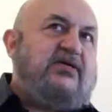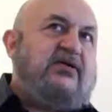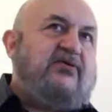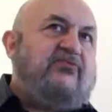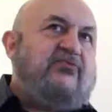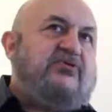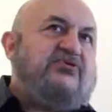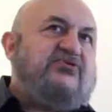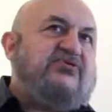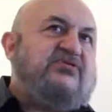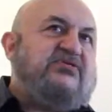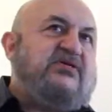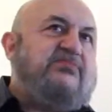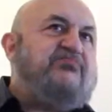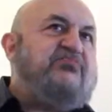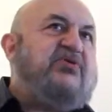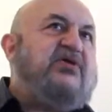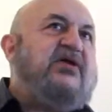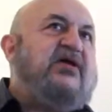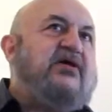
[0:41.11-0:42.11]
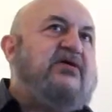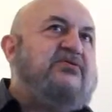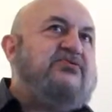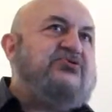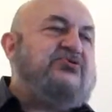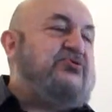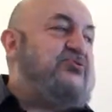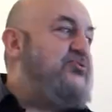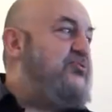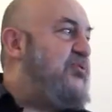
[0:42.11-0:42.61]
it was something
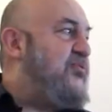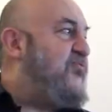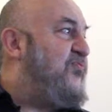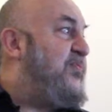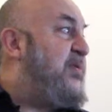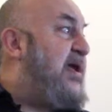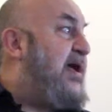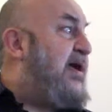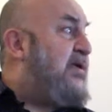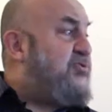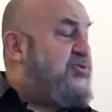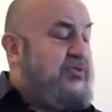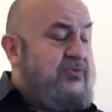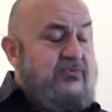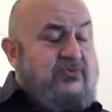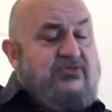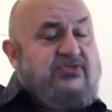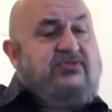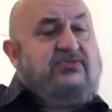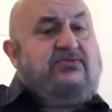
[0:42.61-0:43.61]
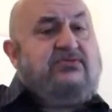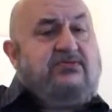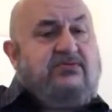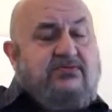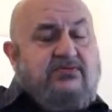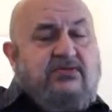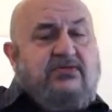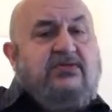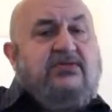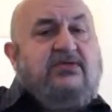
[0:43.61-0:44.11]
else that drove me. Actually, it was
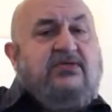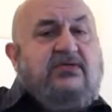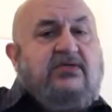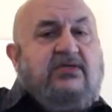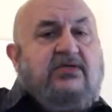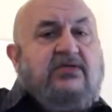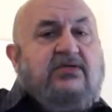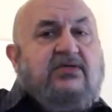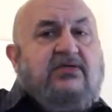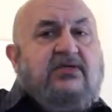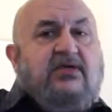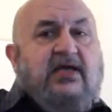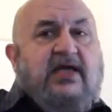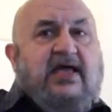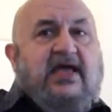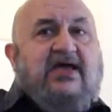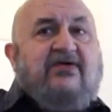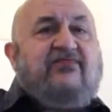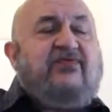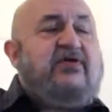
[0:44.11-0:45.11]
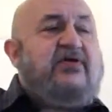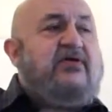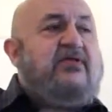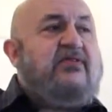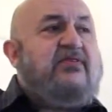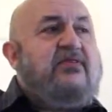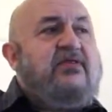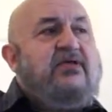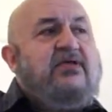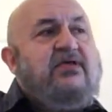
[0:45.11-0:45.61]

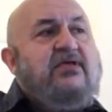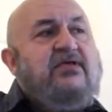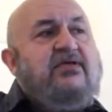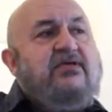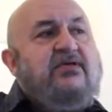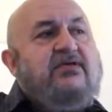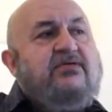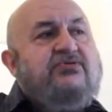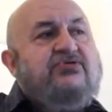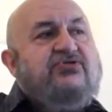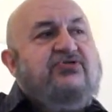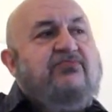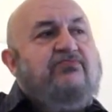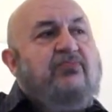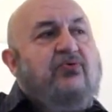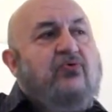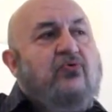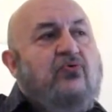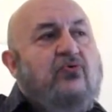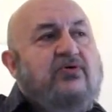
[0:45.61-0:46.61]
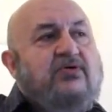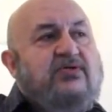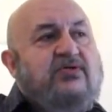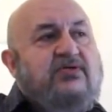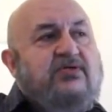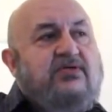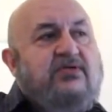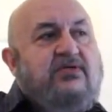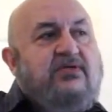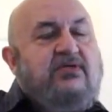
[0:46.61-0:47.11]
having the support
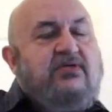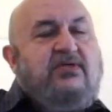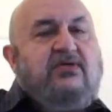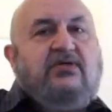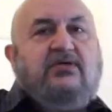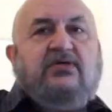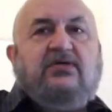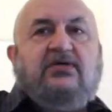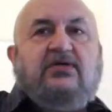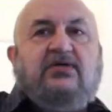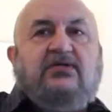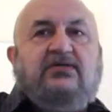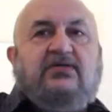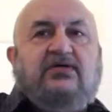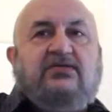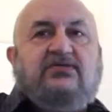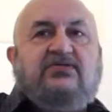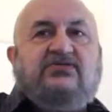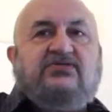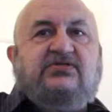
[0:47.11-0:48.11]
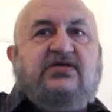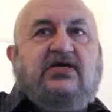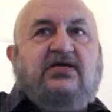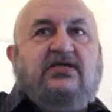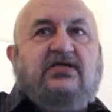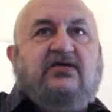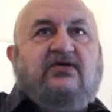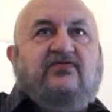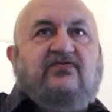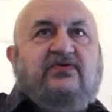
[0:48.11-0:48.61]
and the
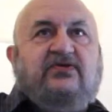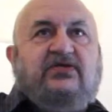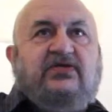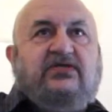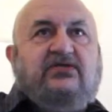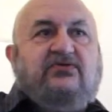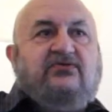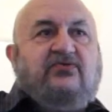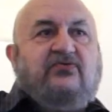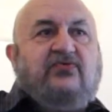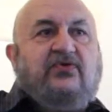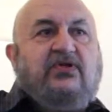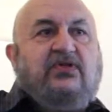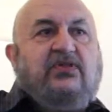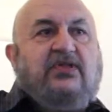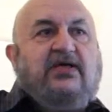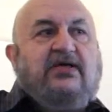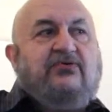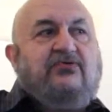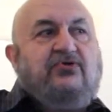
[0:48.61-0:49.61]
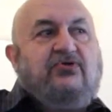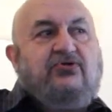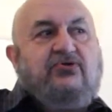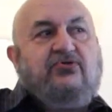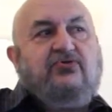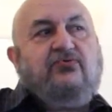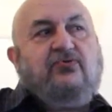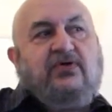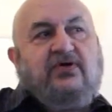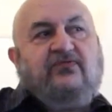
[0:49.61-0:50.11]
understanding of a dealer that would allow you to
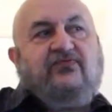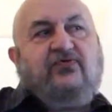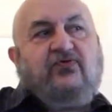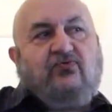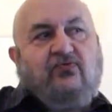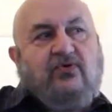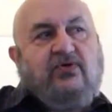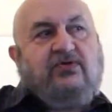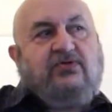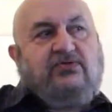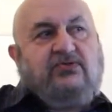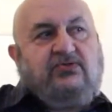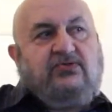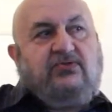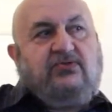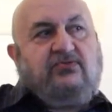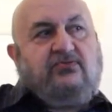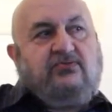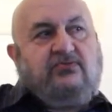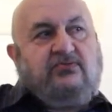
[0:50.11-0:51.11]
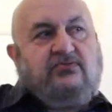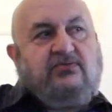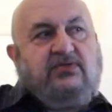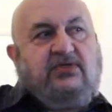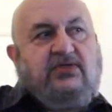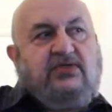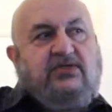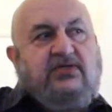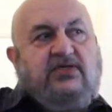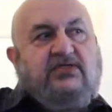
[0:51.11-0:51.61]
do whatever you wanted to do.
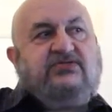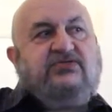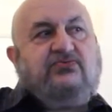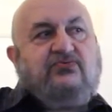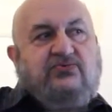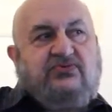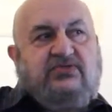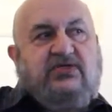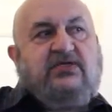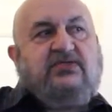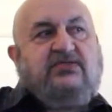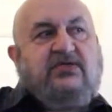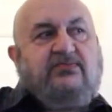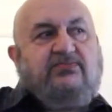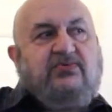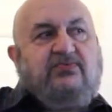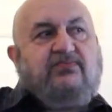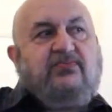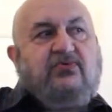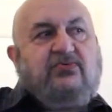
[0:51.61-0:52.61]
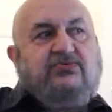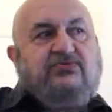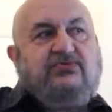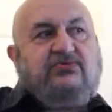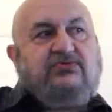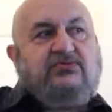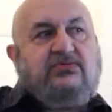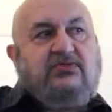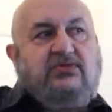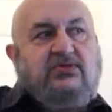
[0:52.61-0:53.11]
And Nancy was that type of
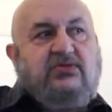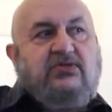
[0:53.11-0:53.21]
person